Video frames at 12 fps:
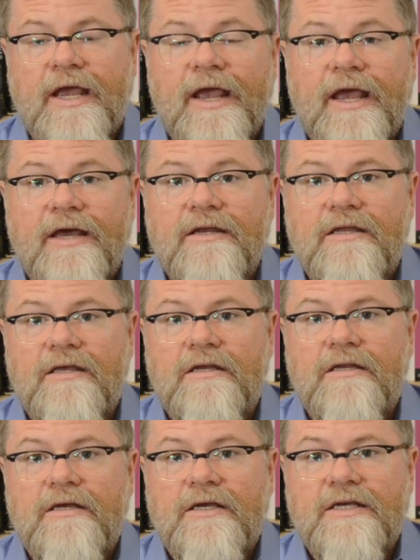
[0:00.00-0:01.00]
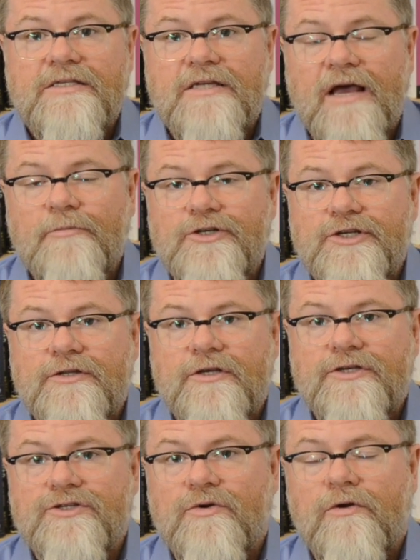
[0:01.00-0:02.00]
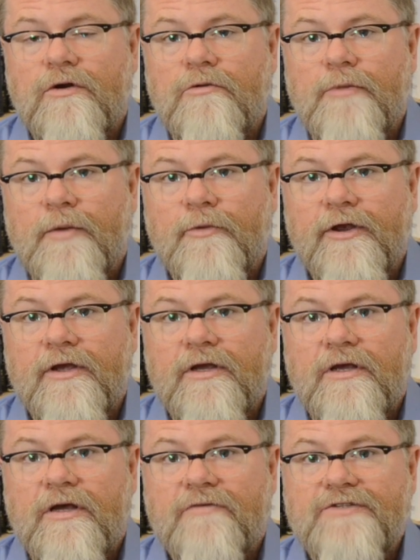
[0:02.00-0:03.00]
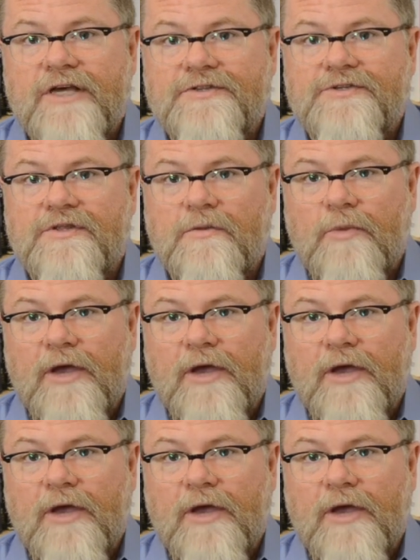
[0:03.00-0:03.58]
and in establishing the historical memory of deaths in the